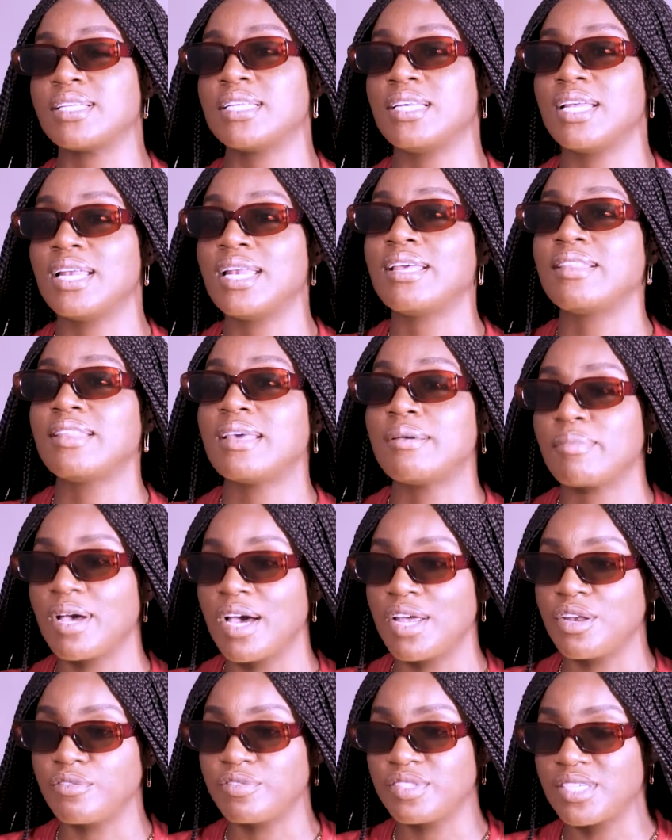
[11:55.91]
And letting them
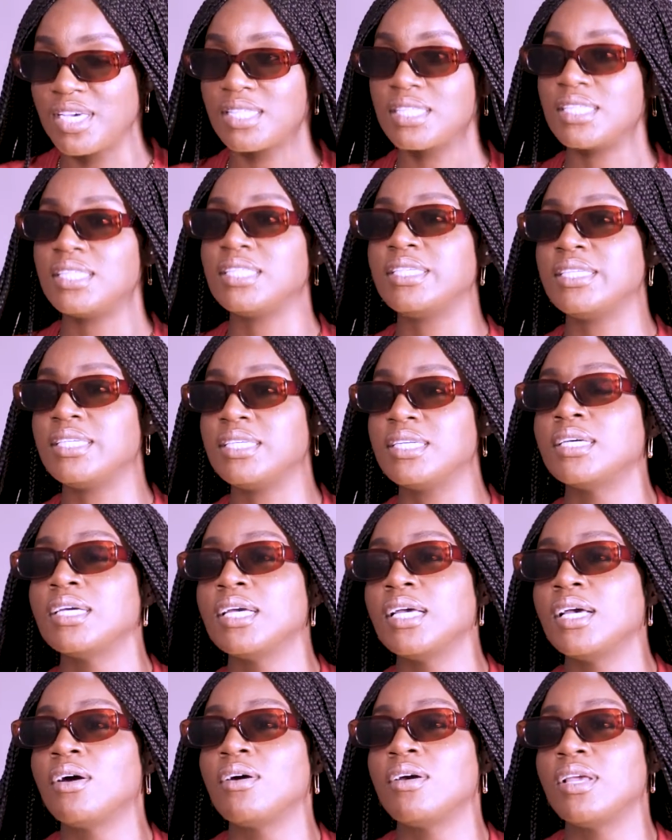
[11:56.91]
kind of take the lead
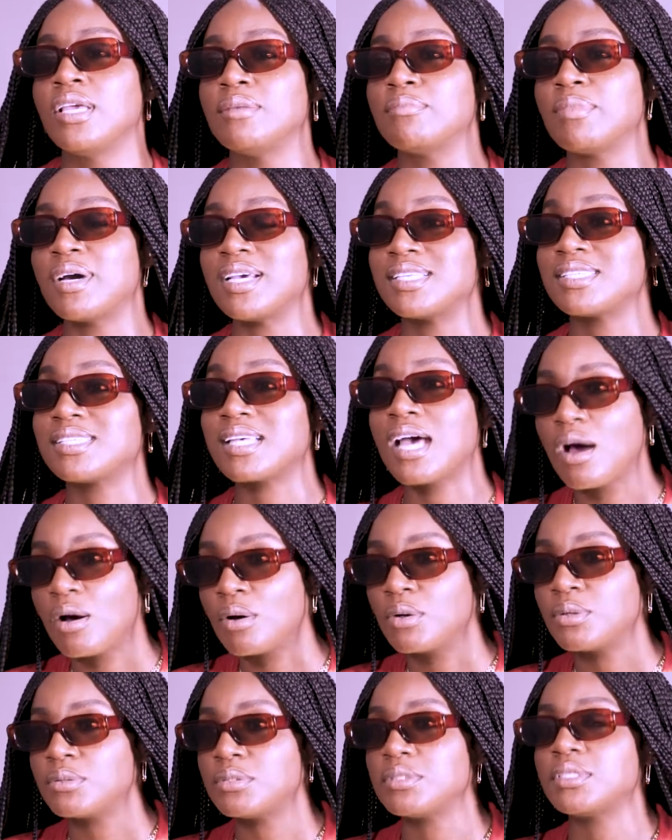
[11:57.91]
in my
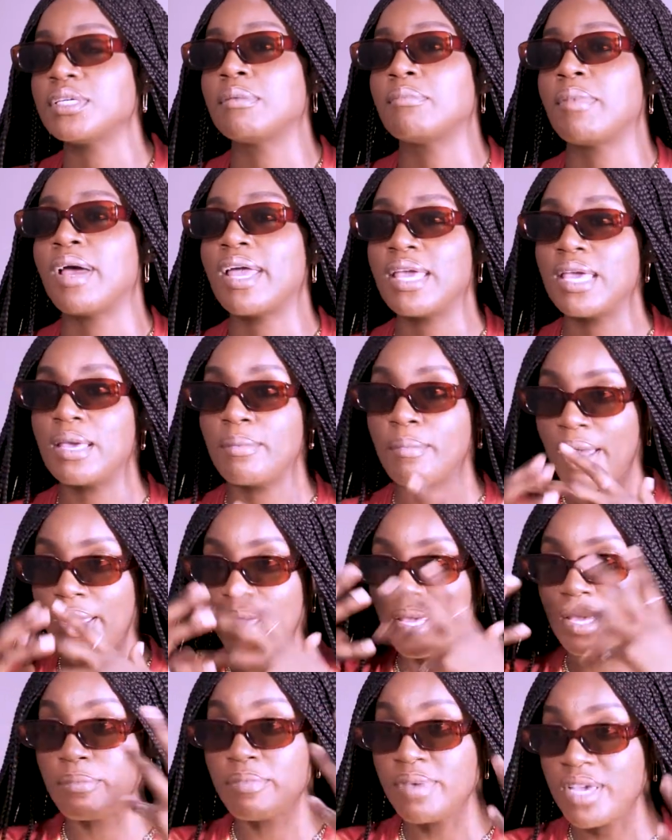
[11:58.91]
sound and in my
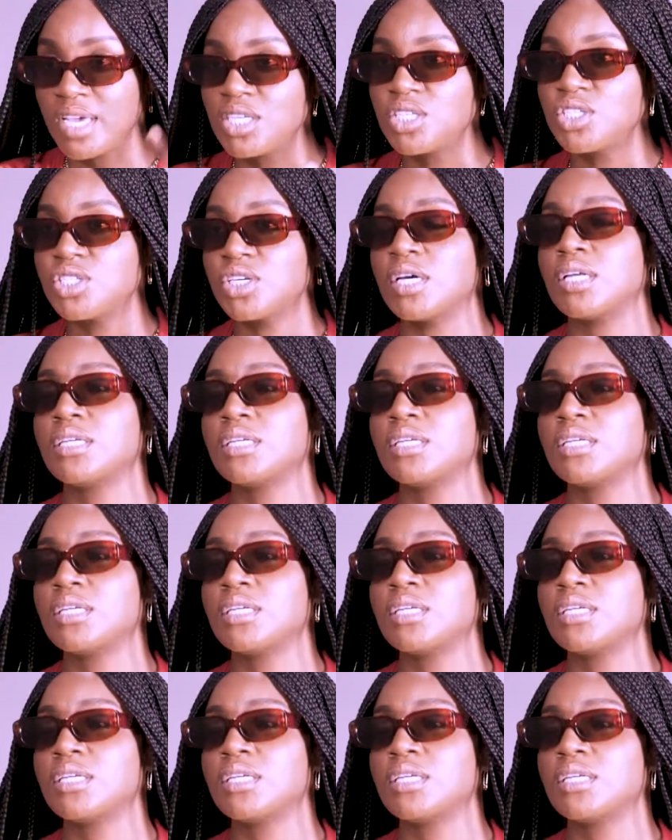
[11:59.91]
image